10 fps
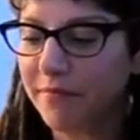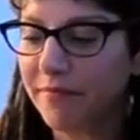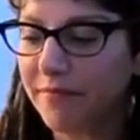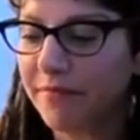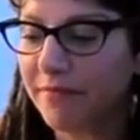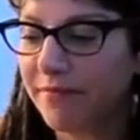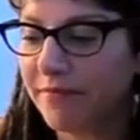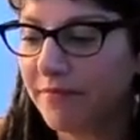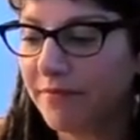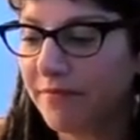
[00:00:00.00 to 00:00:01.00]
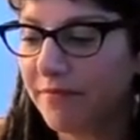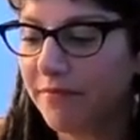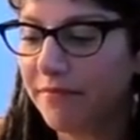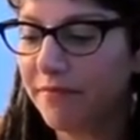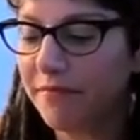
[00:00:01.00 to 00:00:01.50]

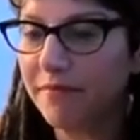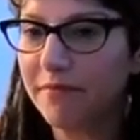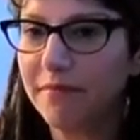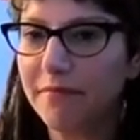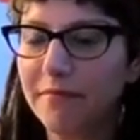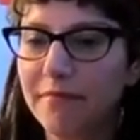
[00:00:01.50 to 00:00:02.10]
The person shown says nothing.